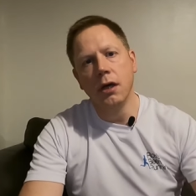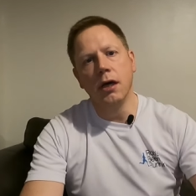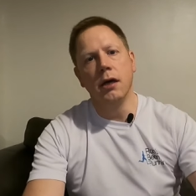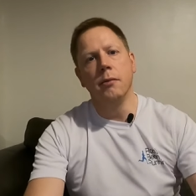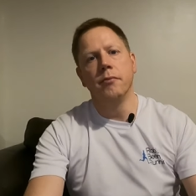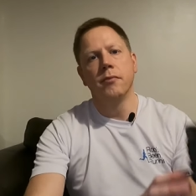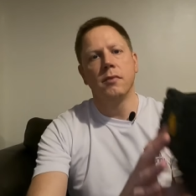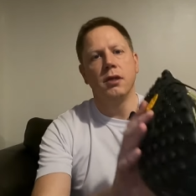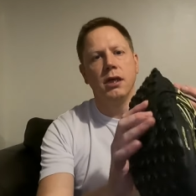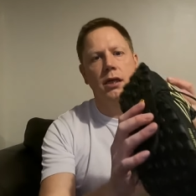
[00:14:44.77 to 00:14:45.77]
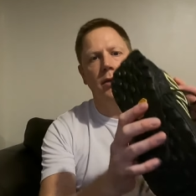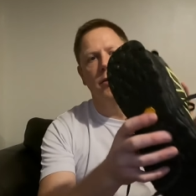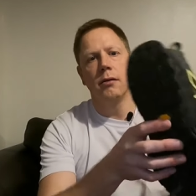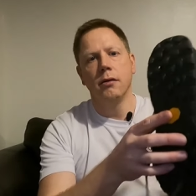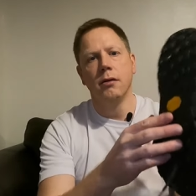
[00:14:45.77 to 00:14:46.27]
Um, the
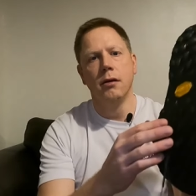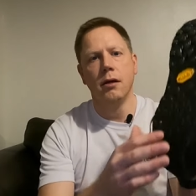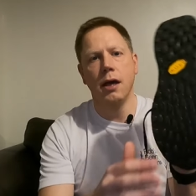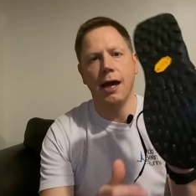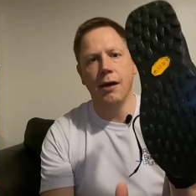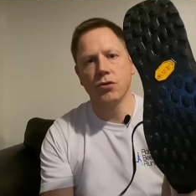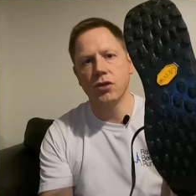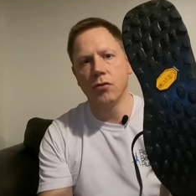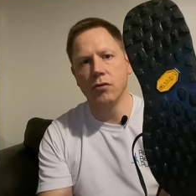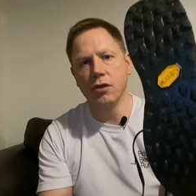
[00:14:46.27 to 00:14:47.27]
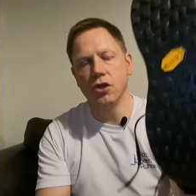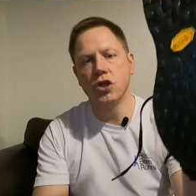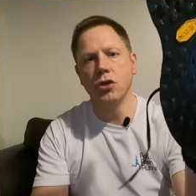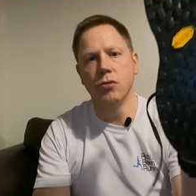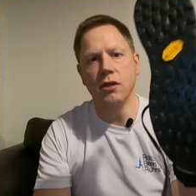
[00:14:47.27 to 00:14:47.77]
outsole of this
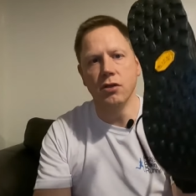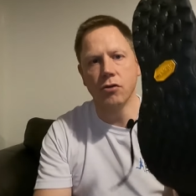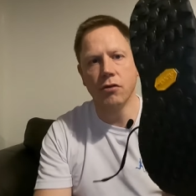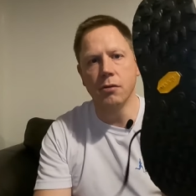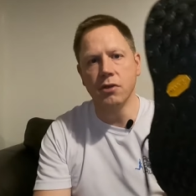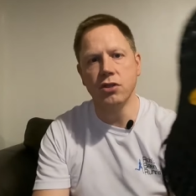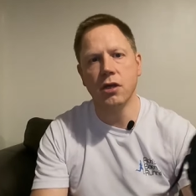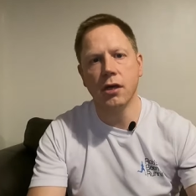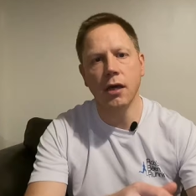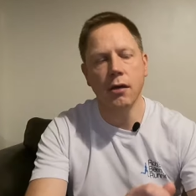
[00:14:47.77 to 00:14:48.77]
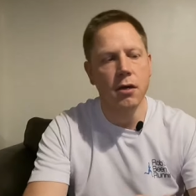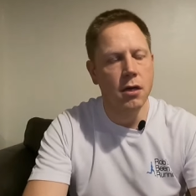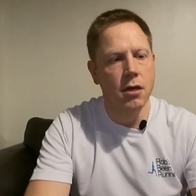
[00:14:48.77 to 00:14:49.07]
shoe is incredibly sticky.